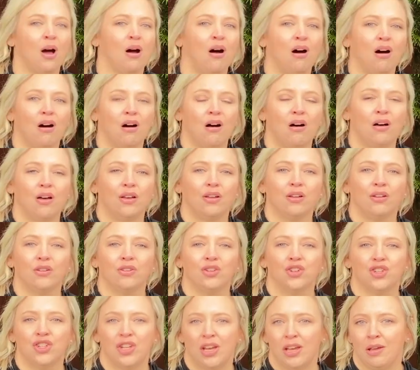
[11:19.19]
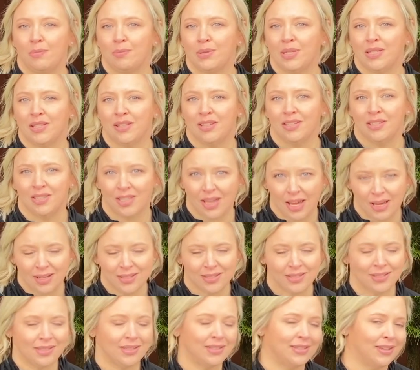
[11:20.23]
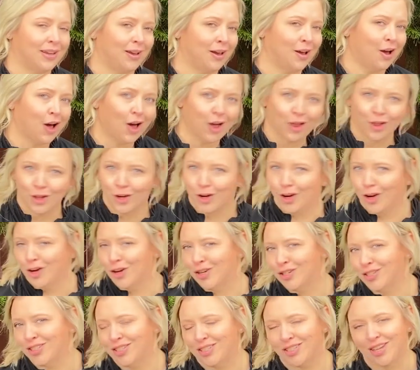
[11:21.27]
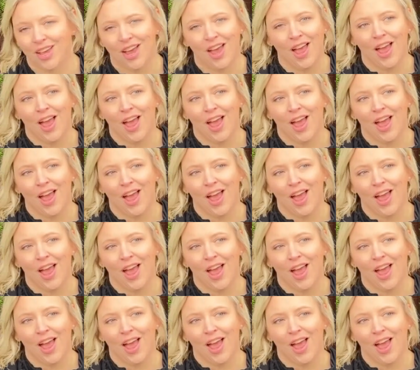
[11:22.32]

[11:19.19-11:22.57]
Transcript: all shapes and sizes and colors,